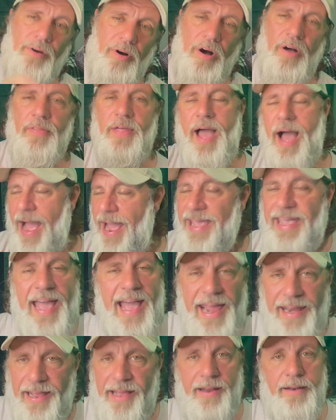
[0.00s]
all that, I
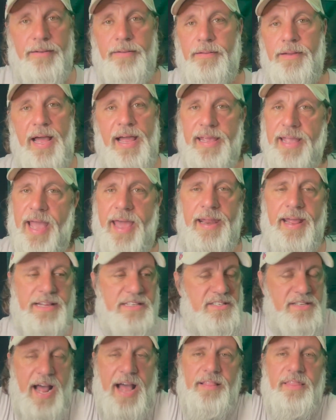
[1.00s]
get it. I get it.
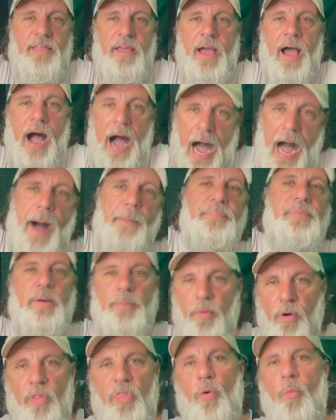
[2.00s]
It's not
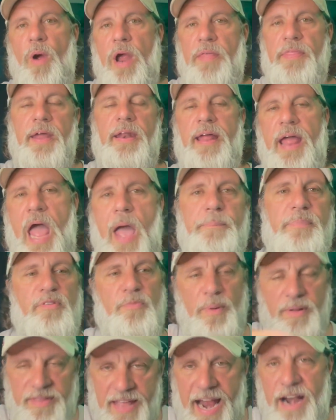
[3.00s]
optimal the way that it happens,
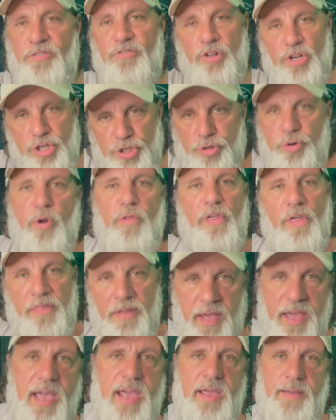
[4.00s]
but that's the truth of
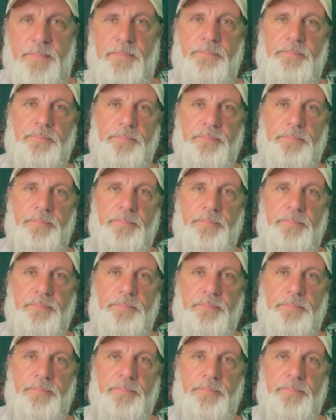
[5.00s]
the game.